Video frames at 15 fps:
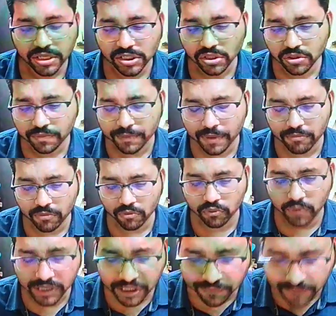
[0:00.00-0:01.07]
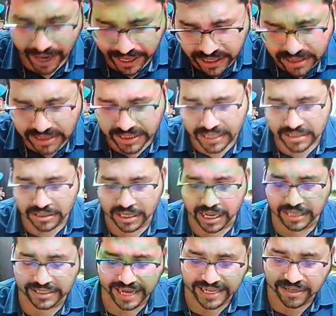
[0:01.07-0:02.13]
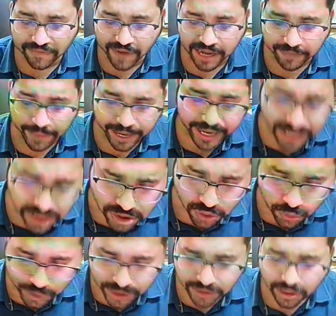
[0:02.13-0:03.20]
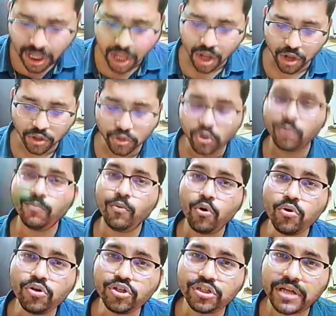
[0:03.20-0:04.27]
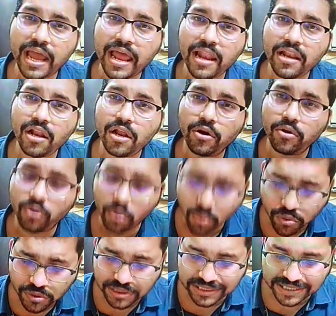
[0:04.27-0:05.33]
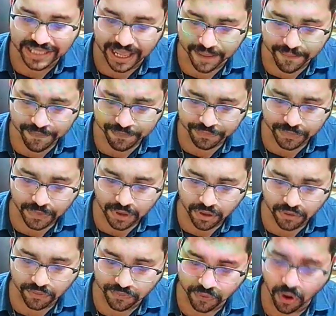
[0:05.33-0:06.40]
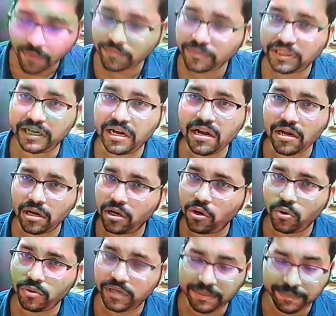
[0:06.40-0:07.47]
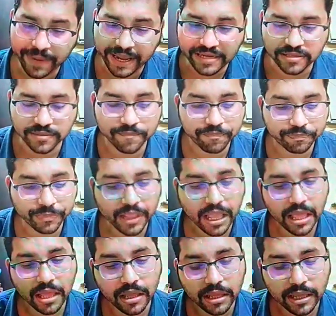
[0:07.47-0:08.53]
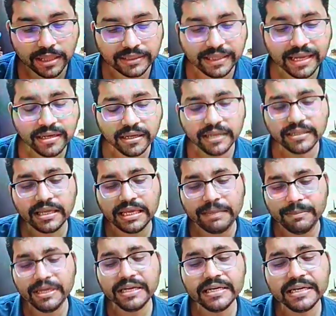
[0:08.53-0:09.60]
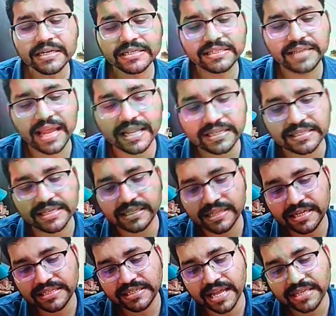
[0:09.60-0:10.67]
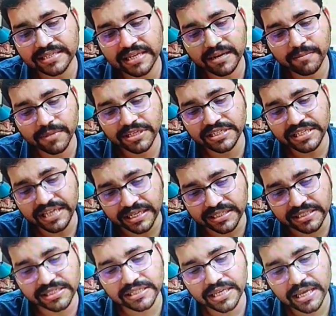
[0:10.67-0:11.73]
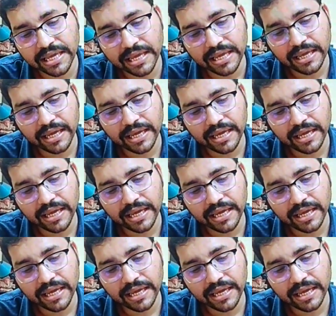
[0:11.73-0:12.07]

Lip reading: So what it finds, that stanza 5 ends with, no more shall rouse them from their lowly bed. Then in the immediate stanza, that is stanza number 6,